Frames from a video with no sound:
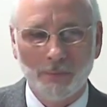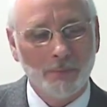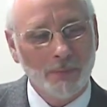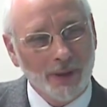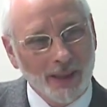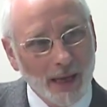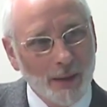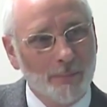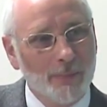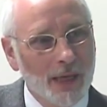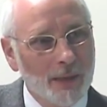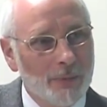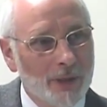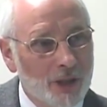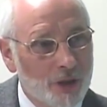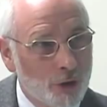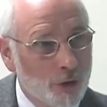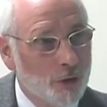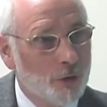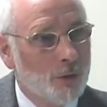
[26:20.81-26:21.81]
But that may be
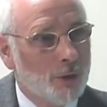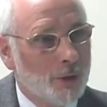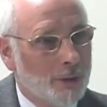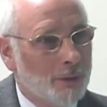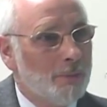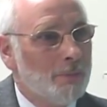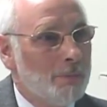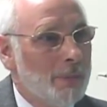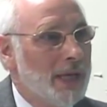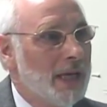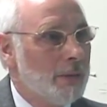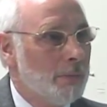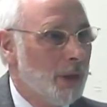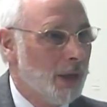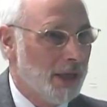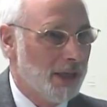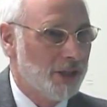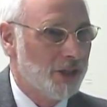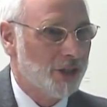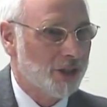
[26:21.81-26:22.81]
too
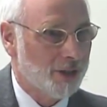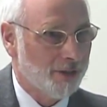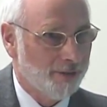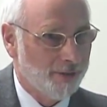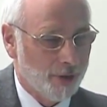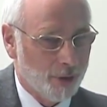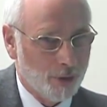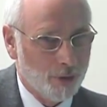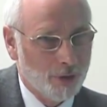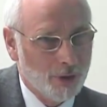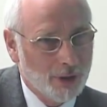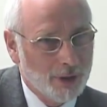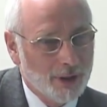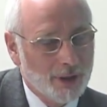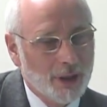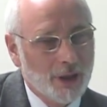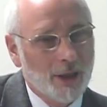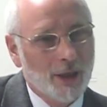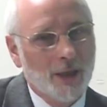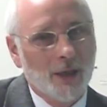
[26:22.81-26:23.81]
minimalist view.
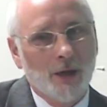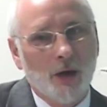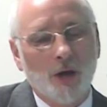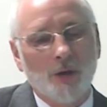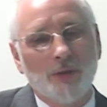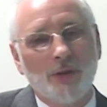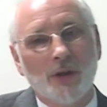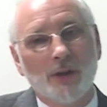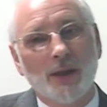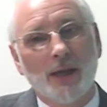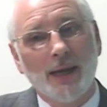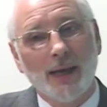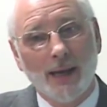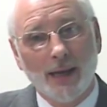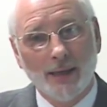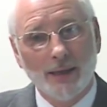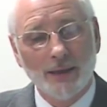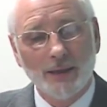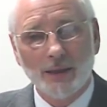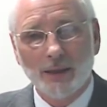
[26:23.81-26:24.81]
On the other
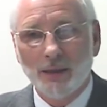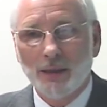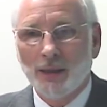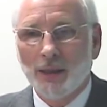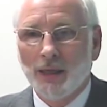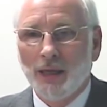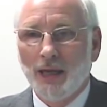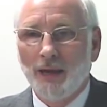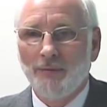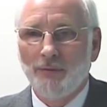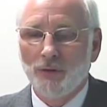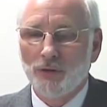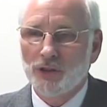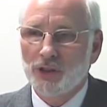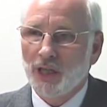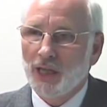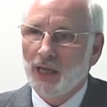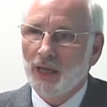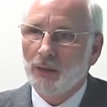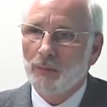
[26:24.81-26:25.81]
hand, if you
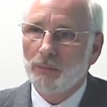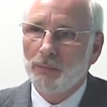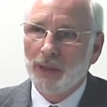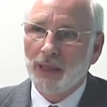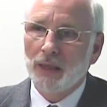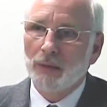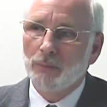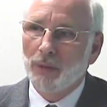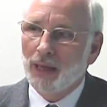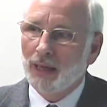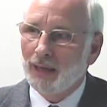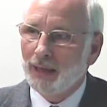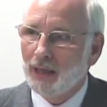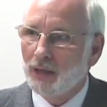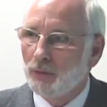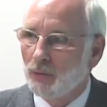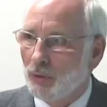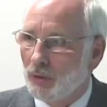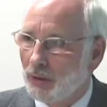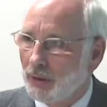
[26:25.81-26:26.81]
say being
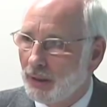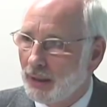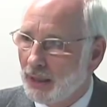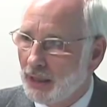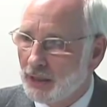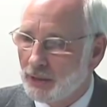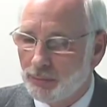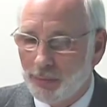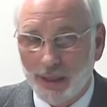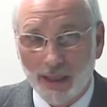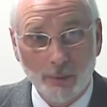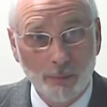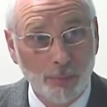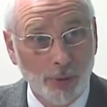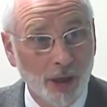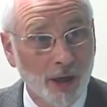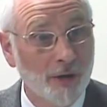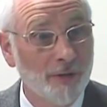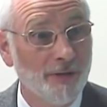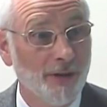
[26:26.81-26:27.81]
bilingual is being
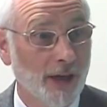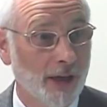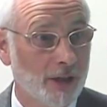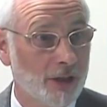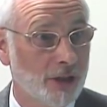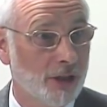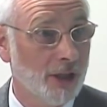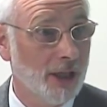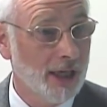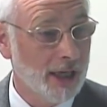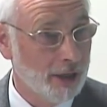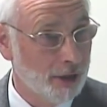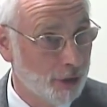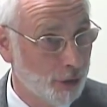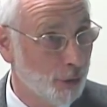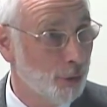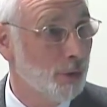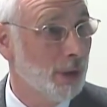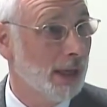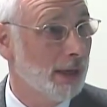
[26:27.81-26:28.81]
perfect in
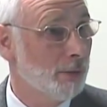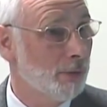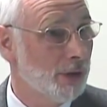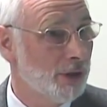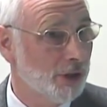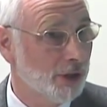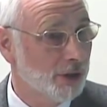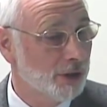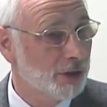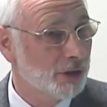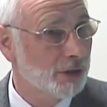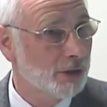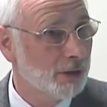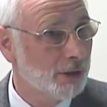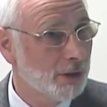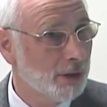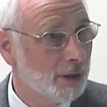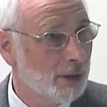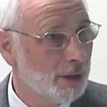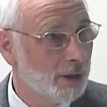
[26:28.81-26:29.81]
2 languages,
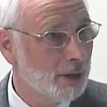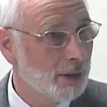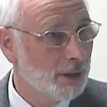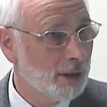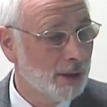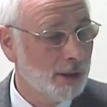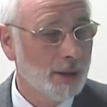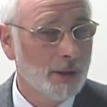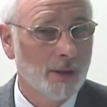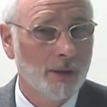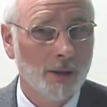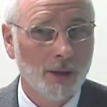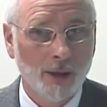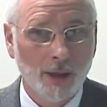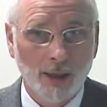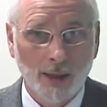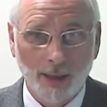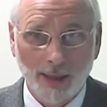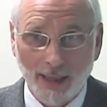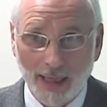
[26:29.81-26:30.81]

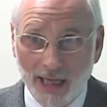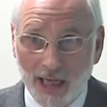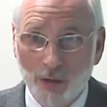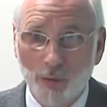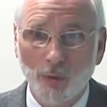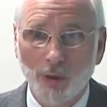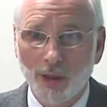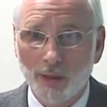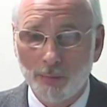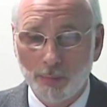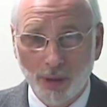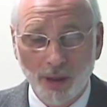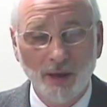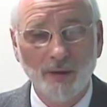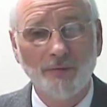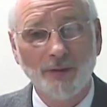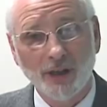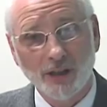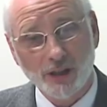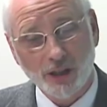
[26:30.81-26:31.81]
equally
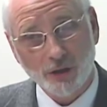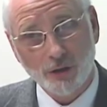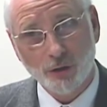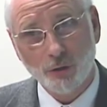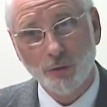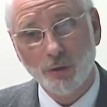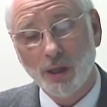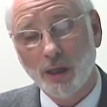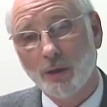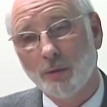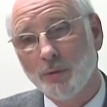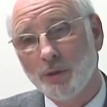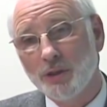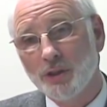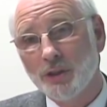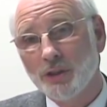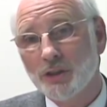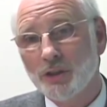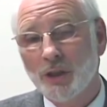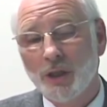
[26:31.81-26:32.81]
perfect in 2
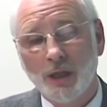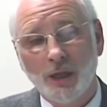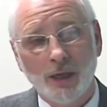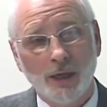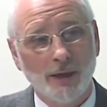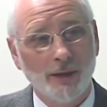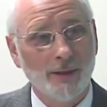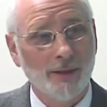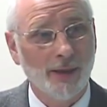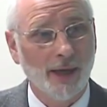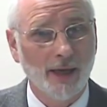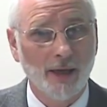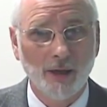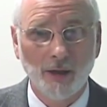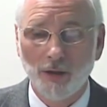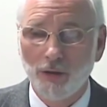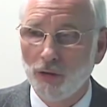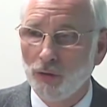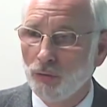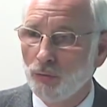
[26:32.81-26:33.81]
languages, then
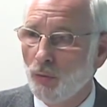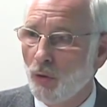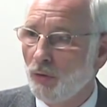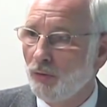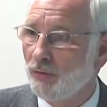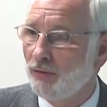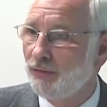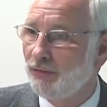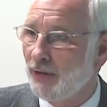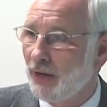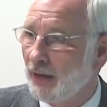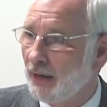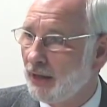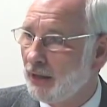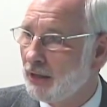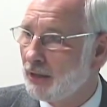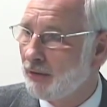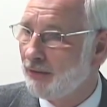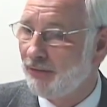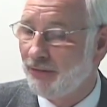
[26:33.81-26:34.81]
you won't
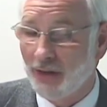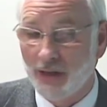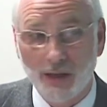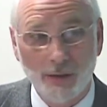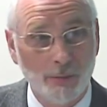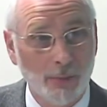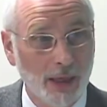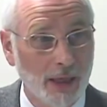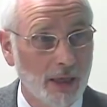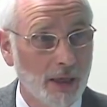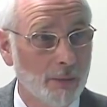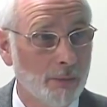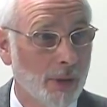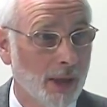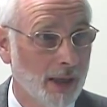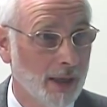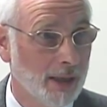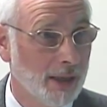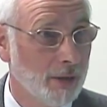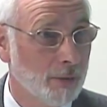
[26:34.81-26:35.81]
find very many
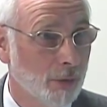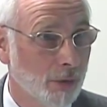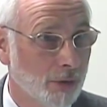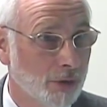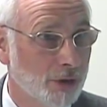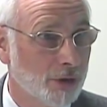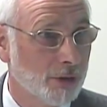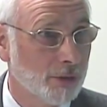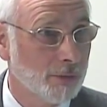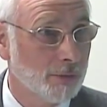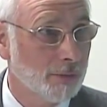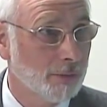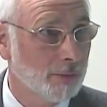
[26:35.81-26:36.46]
bilinguals.